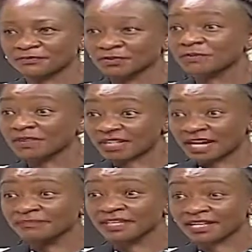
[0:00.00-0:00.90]
women
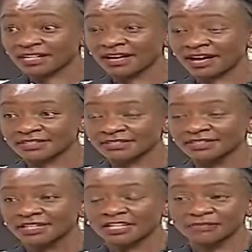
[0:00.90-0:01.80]
coming in, and
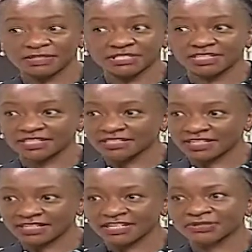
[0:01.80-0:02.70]
especially in the
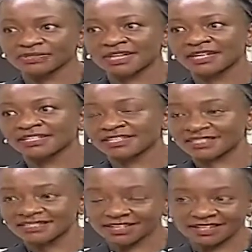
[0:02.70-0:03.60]
technical side, in
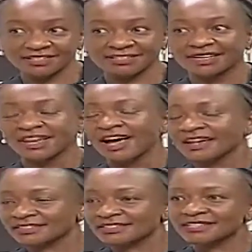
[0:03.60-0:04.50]
the cells.
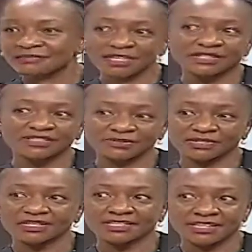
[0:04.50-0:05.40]
And it is amazing to
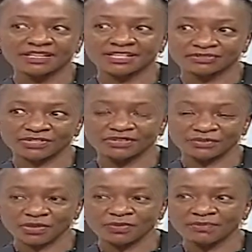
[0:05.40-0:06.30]
see that the industry,
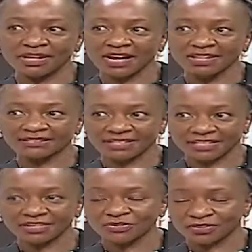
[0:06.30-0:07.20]
the women are
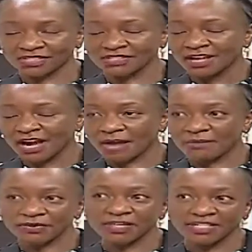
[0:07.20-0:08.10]
taking notice mm.
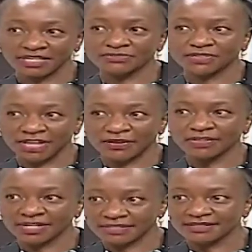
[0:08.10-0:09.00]
about the industry now.
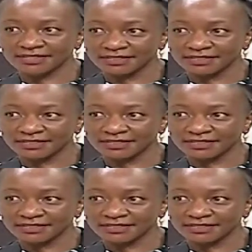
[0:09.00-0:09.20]
Mm. Yes. Is there